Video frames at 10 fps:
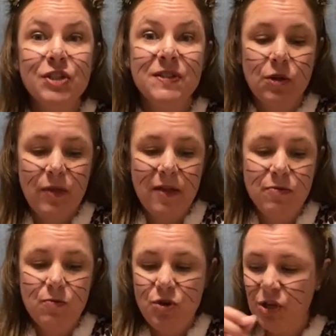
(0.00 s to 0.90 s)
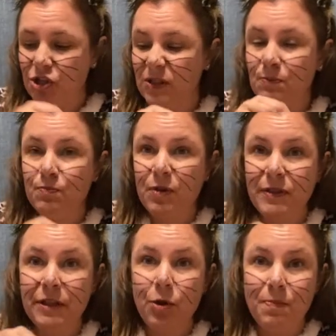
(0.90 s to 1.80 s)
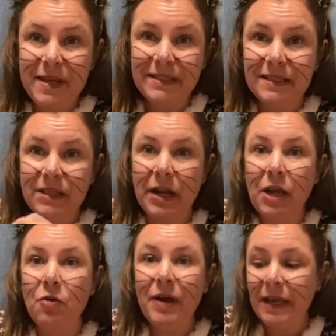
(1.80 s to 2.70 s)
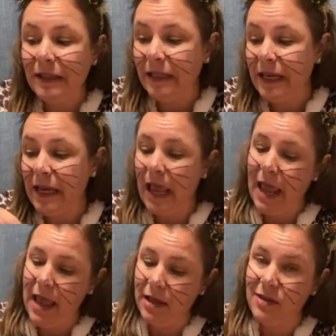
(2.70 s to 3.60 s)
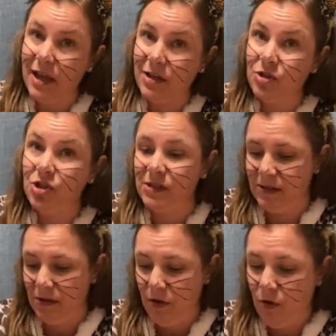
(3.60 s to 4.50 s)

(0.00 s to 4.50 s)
So then you can just put the little pieces on it quickly and just